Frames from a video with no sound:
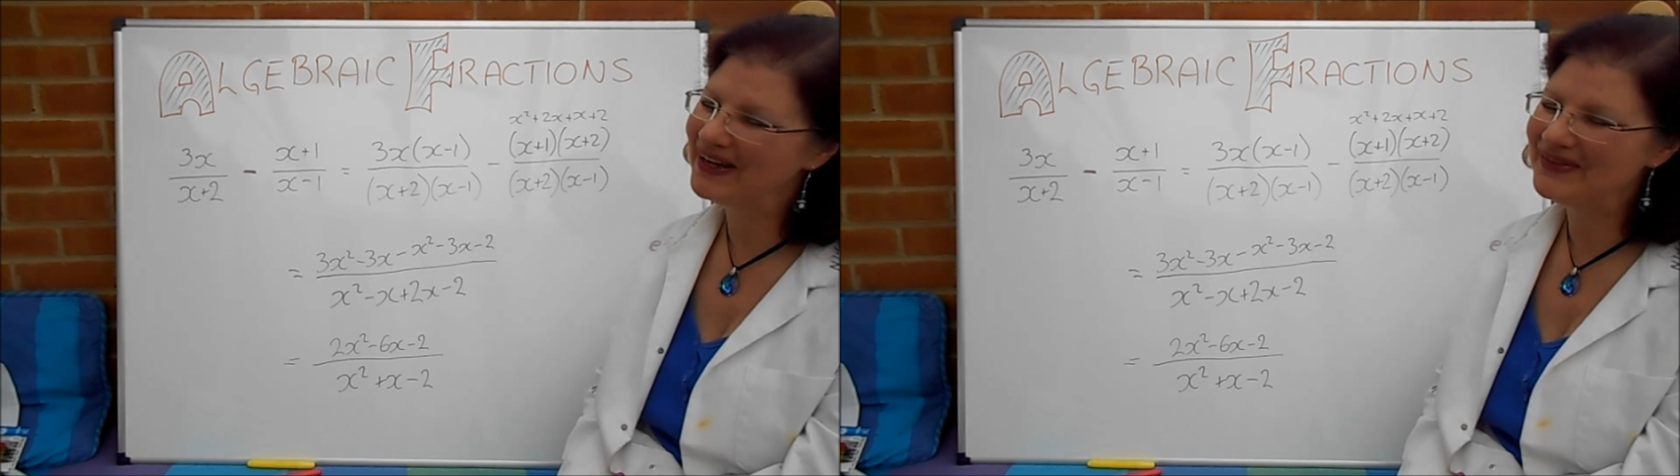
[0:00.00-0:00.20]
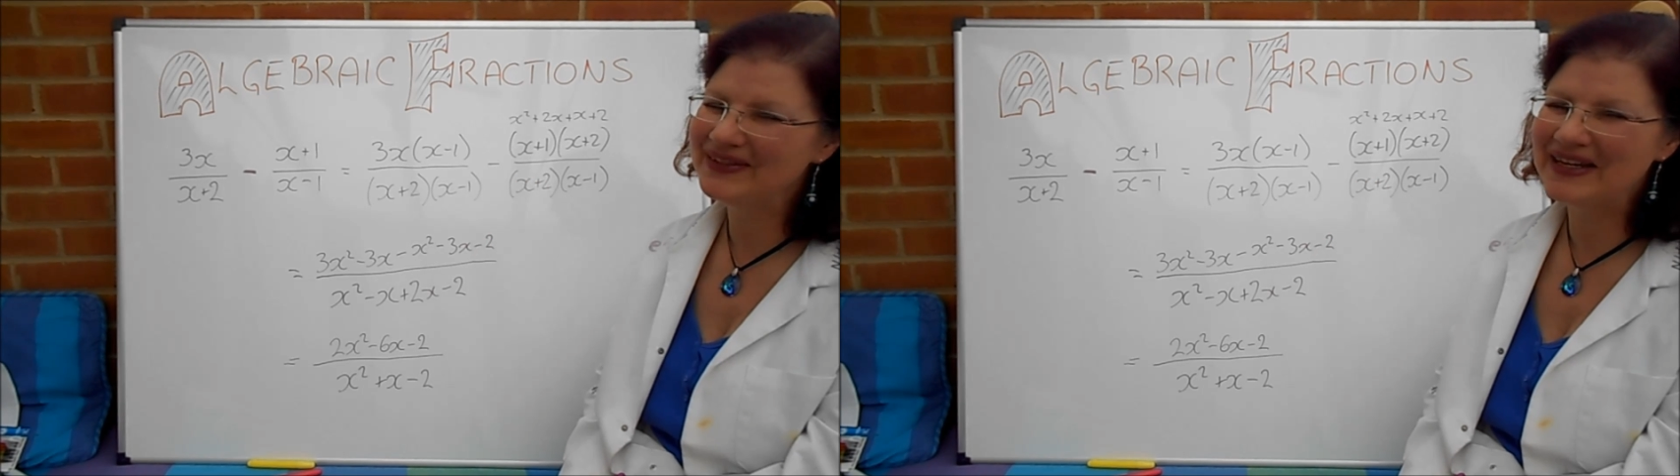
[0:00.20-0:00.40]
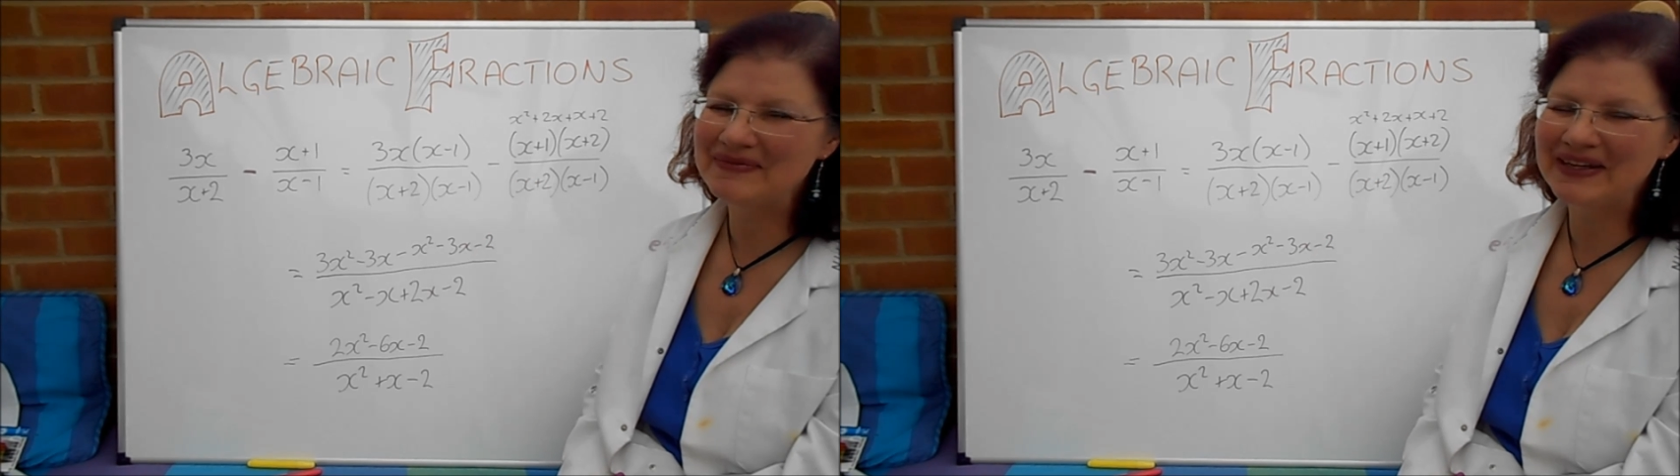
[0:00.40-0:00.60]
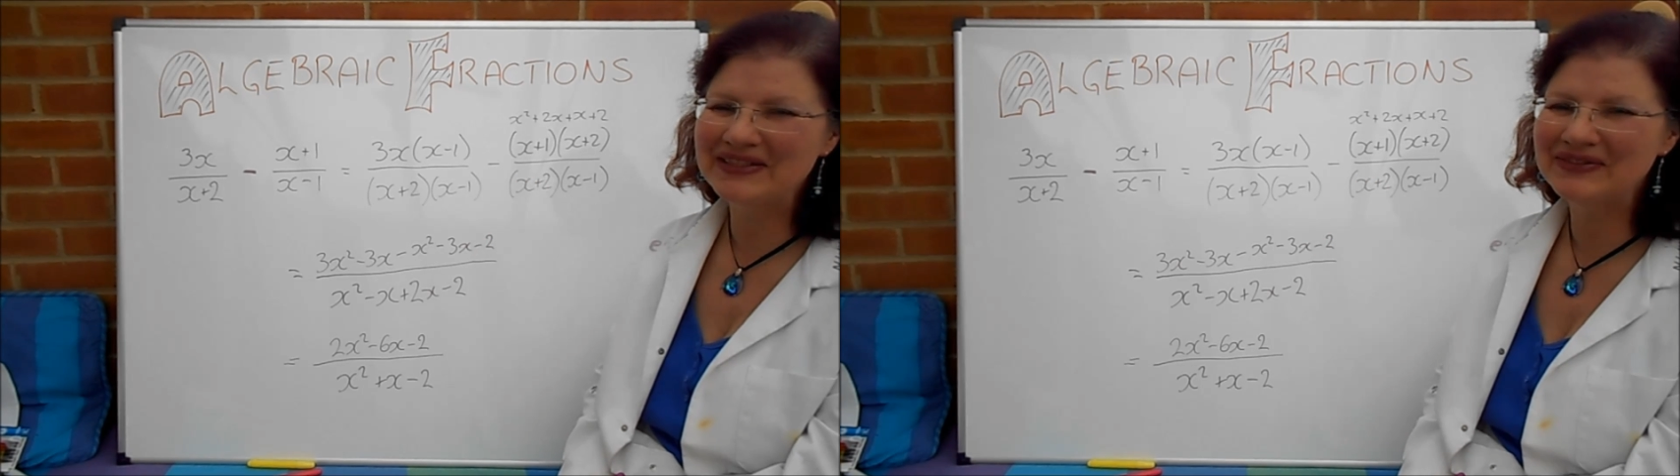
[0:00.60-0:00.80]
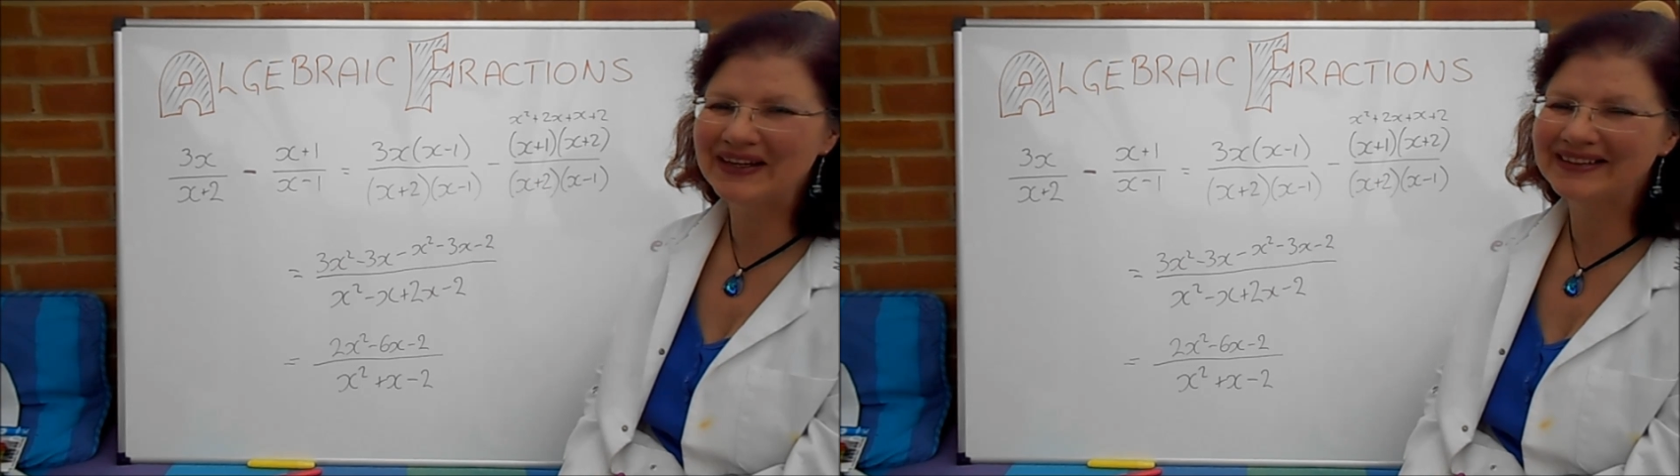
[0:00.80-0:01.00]
Bye for now,
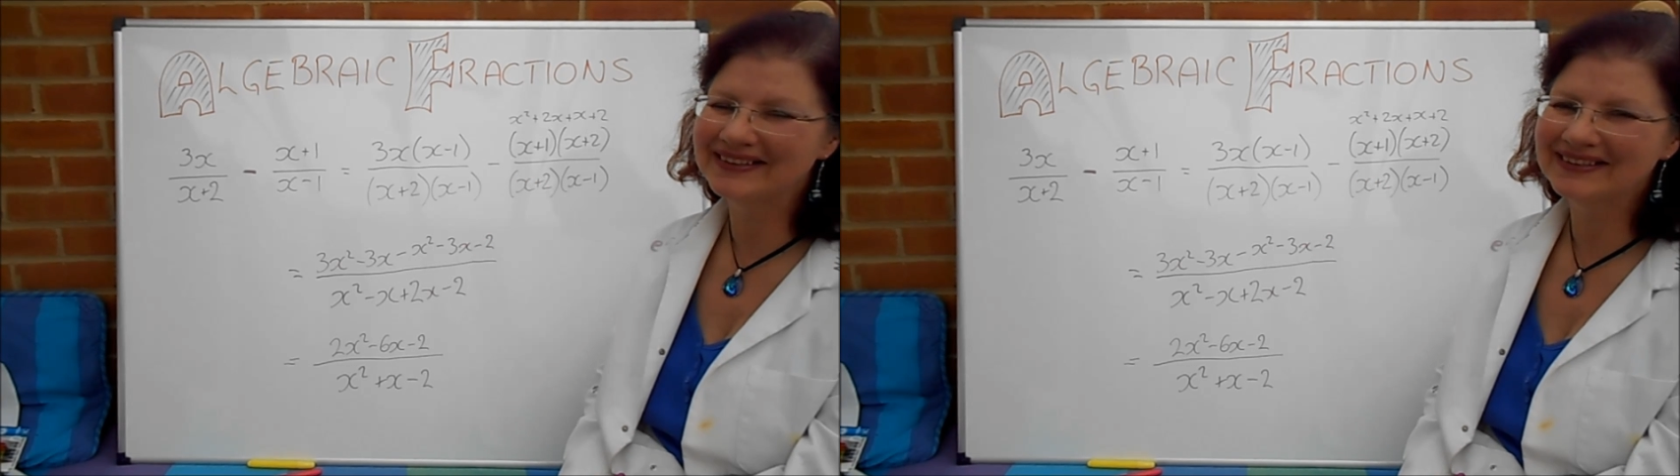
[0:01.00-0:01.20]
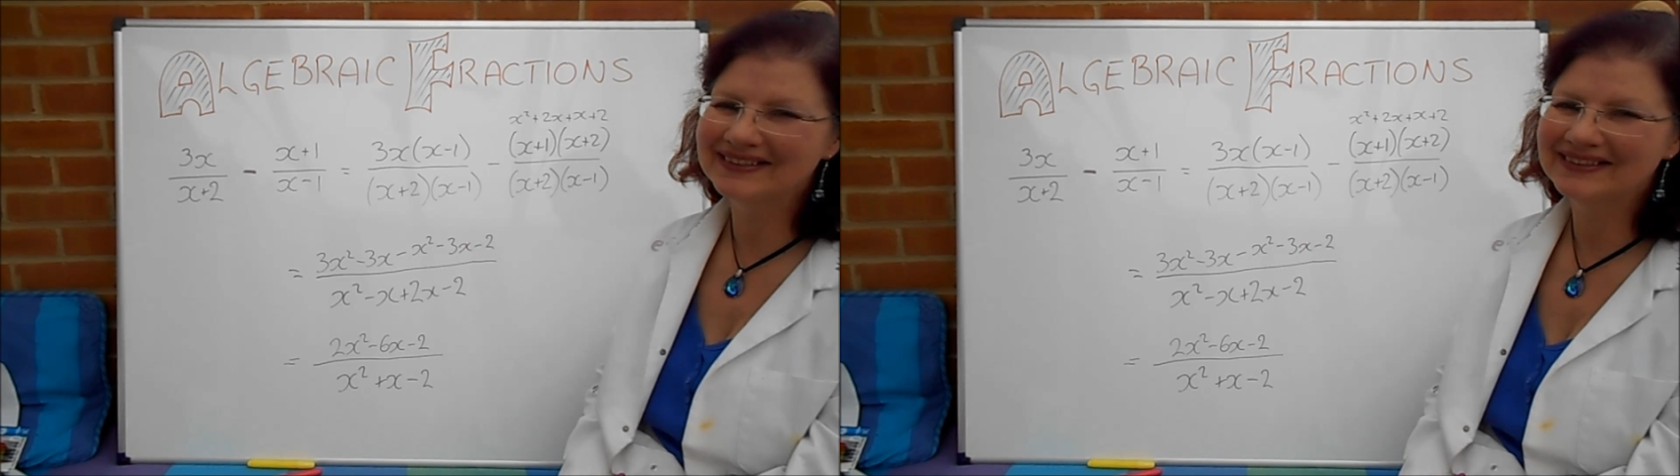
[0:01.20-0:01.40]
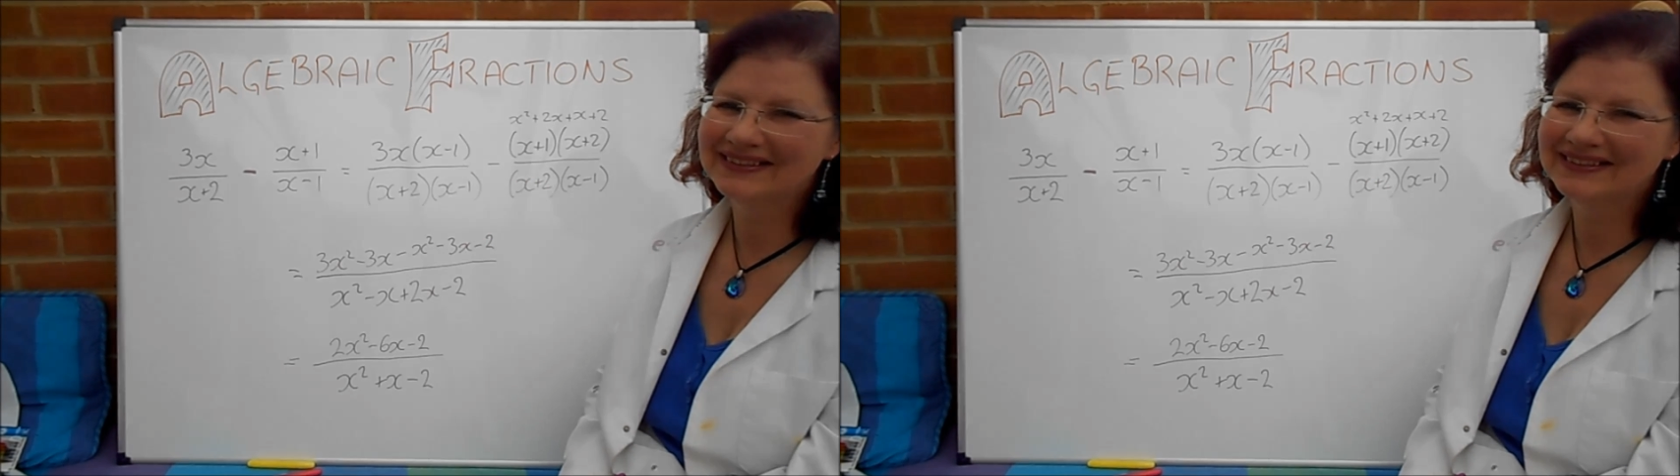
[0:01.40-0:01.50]
Batty fans.